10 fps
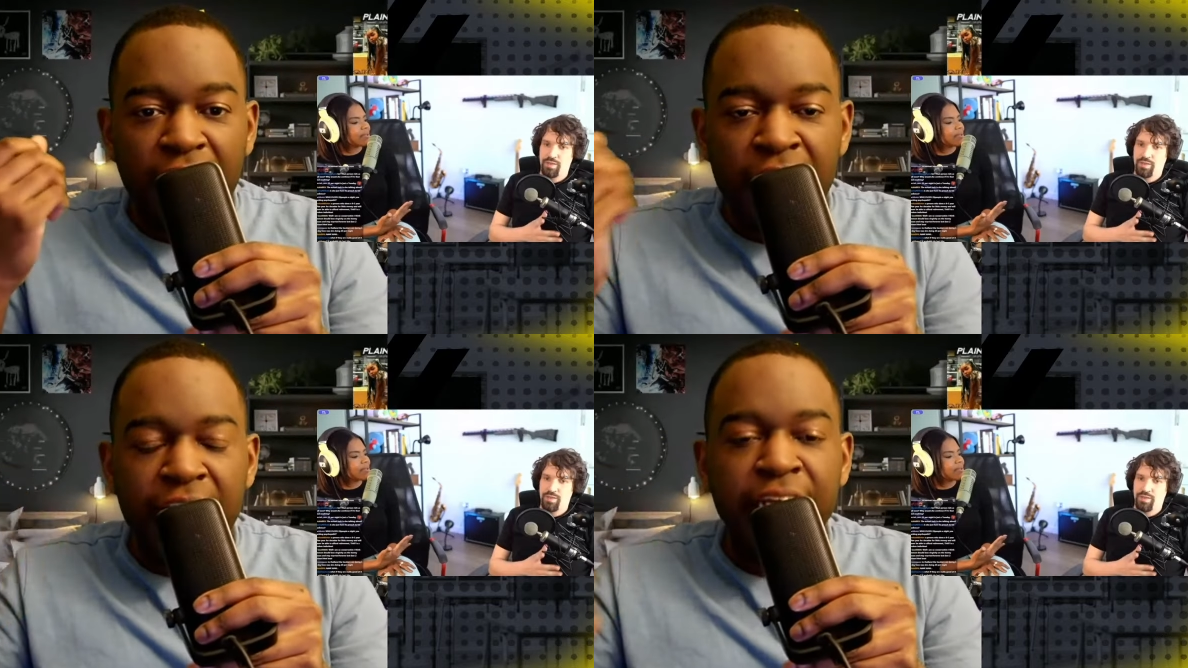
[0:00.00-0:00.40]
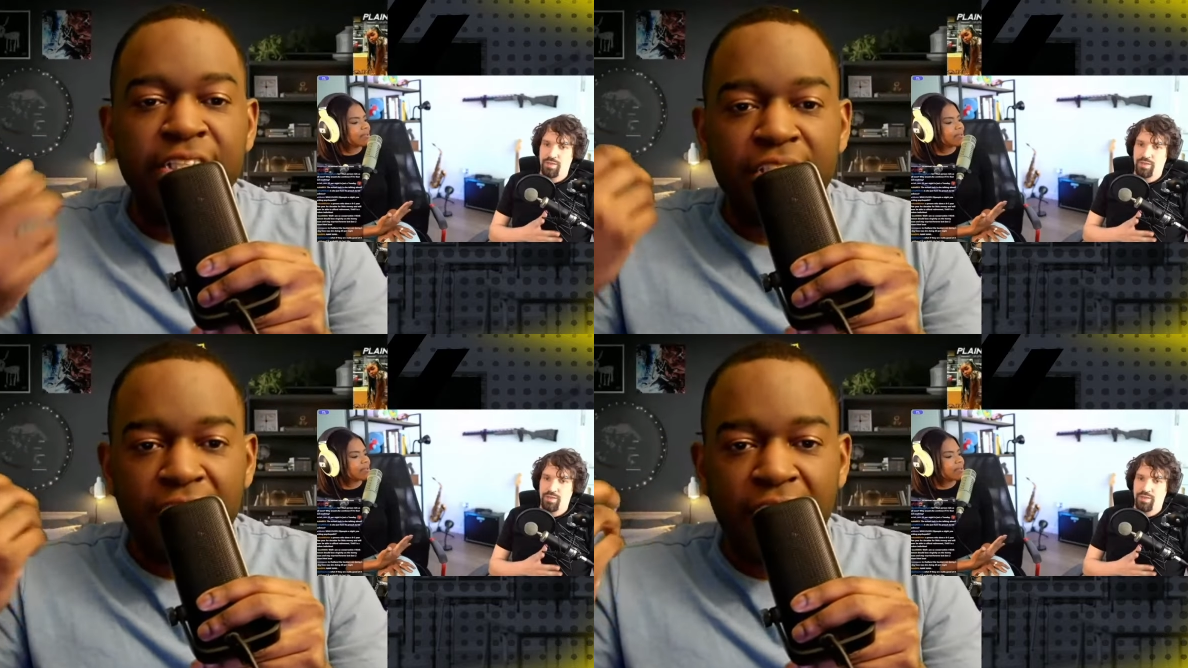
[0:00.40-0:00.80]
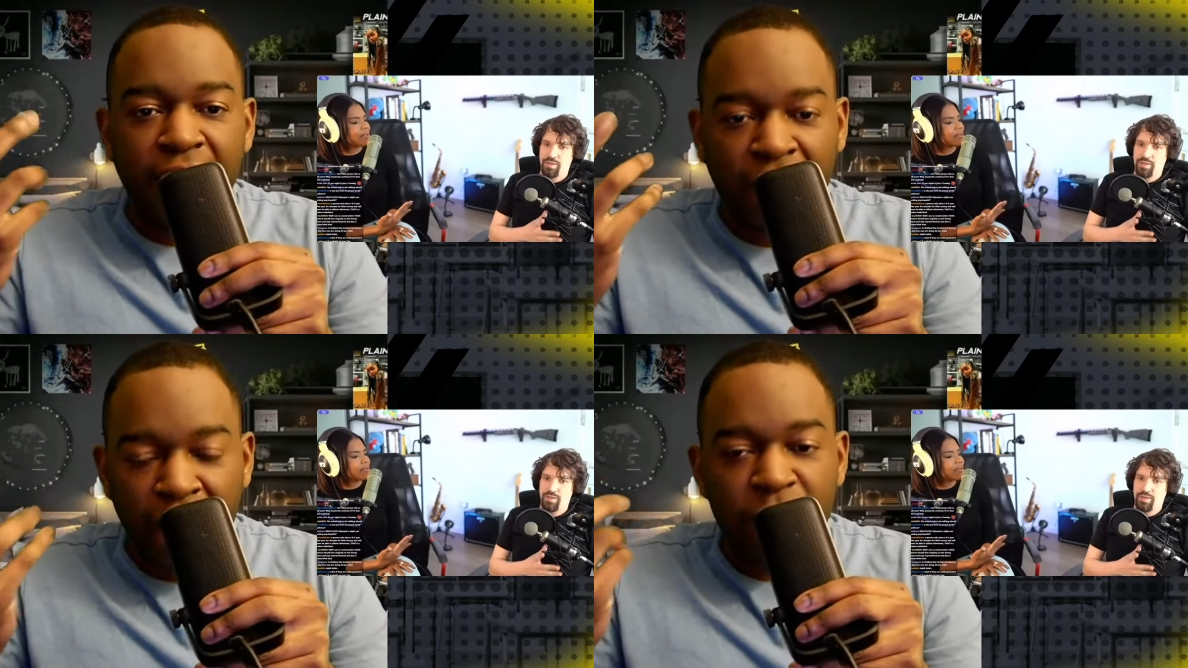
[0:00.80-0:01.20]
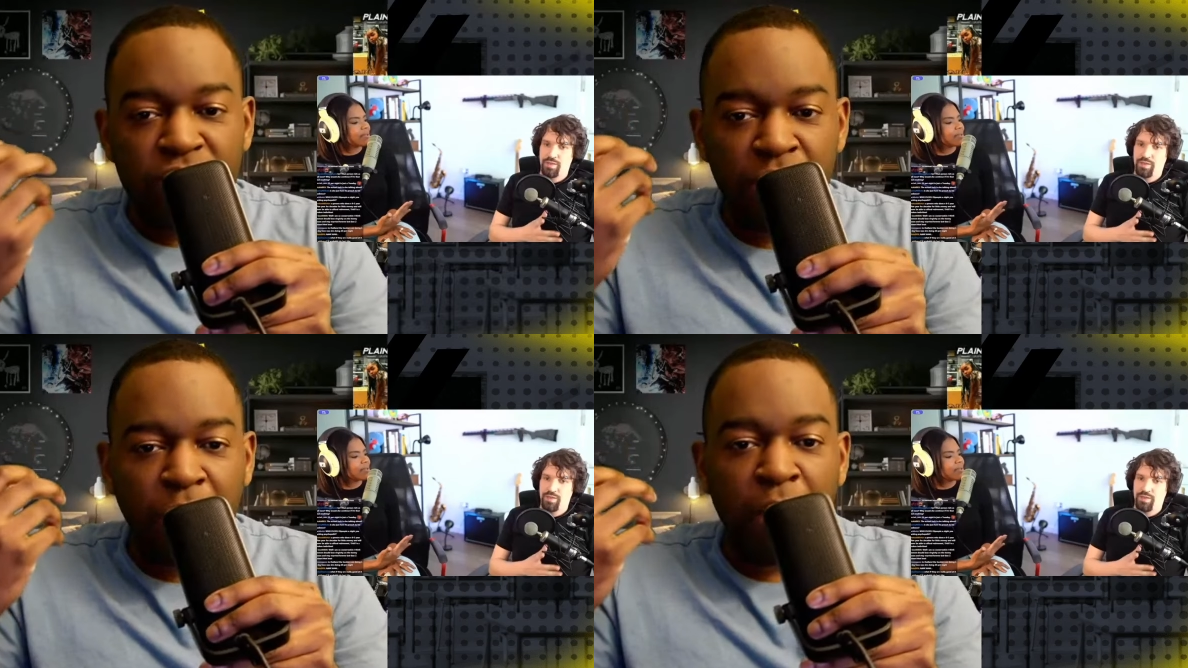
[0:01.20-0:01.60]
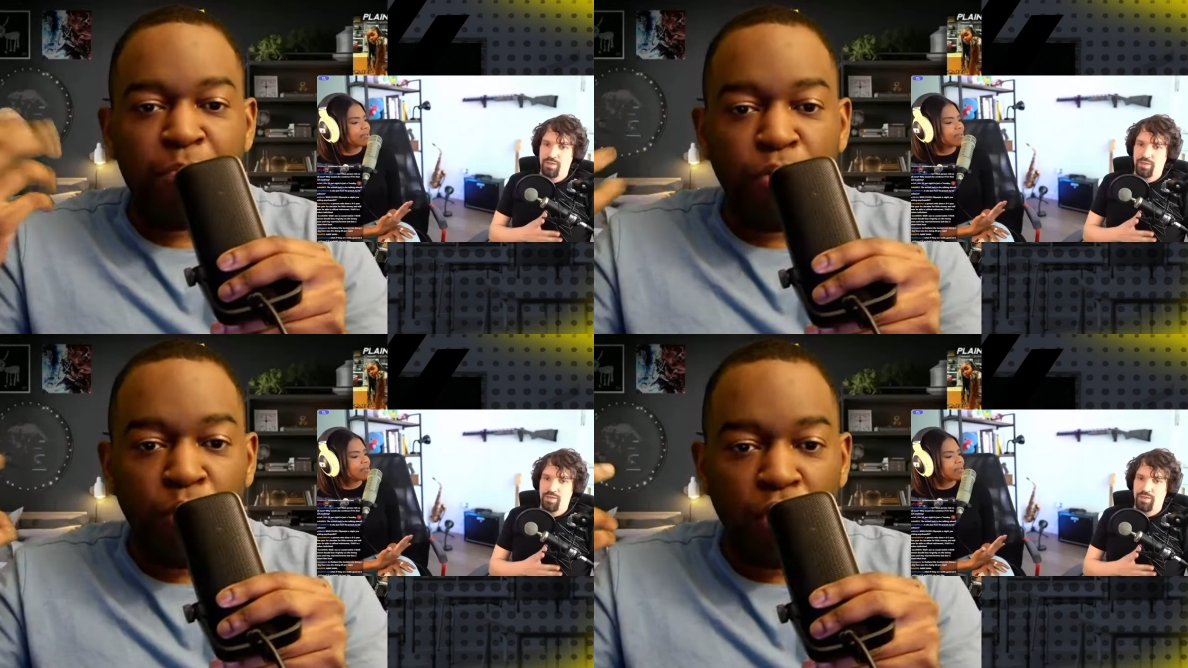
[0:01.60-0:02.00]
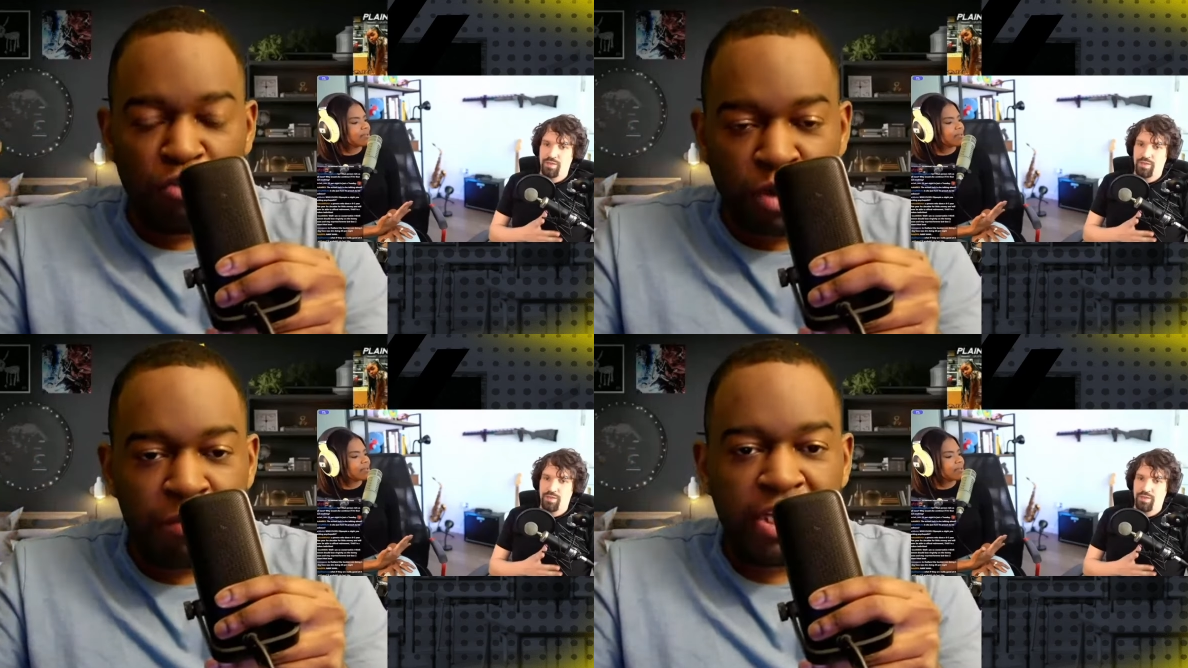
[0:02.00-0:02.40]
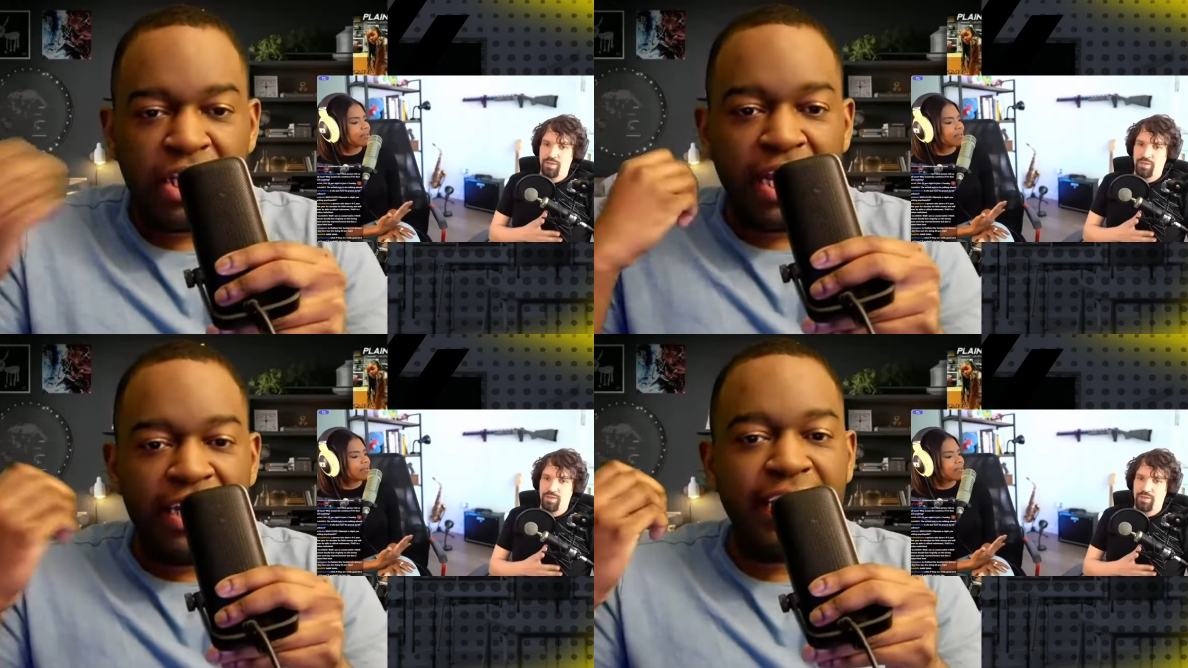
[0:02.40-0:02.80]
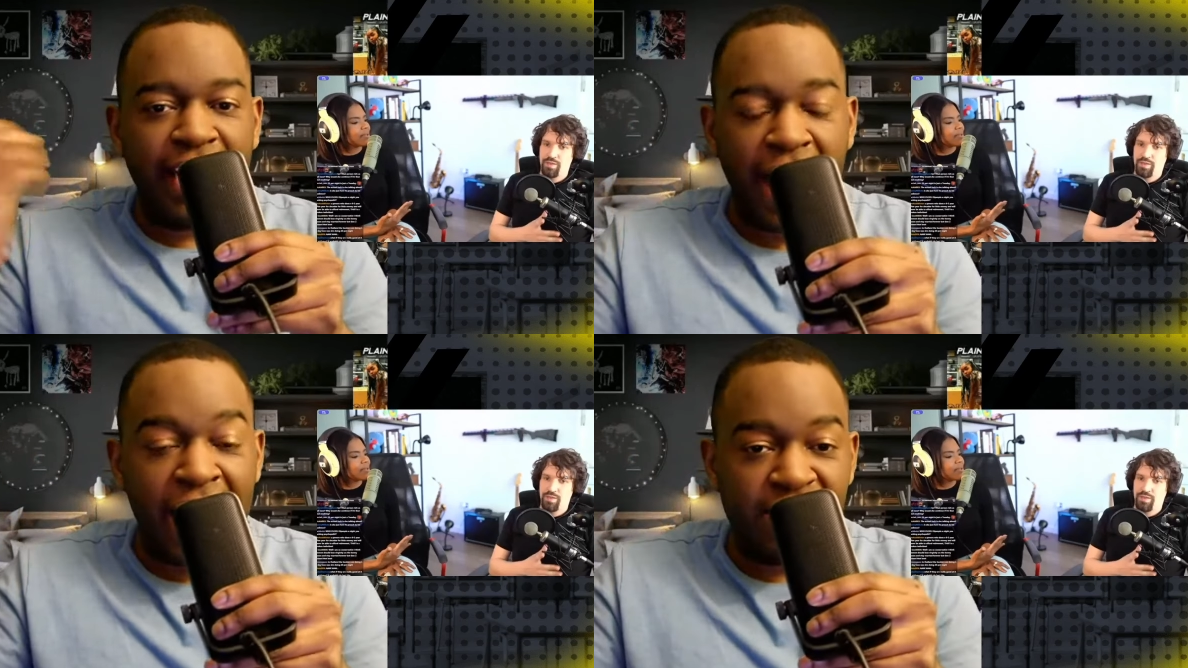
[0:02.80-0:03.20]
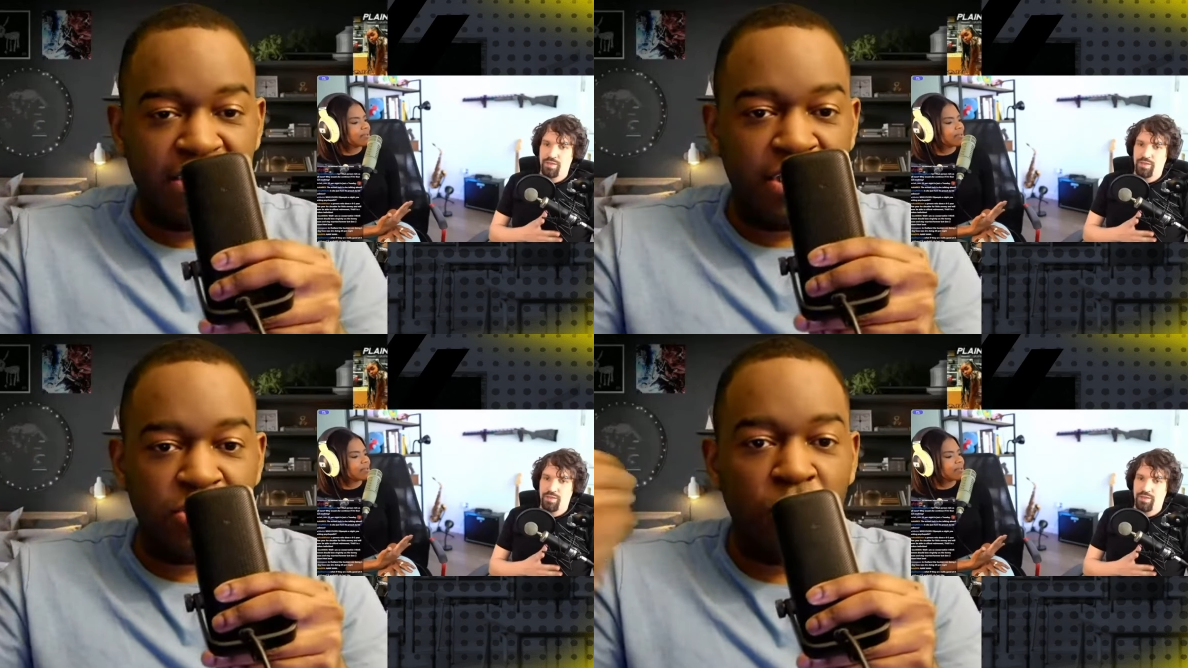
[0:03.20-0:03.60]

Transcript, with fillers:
Speaker 1: easily allows him a pool of women that he can access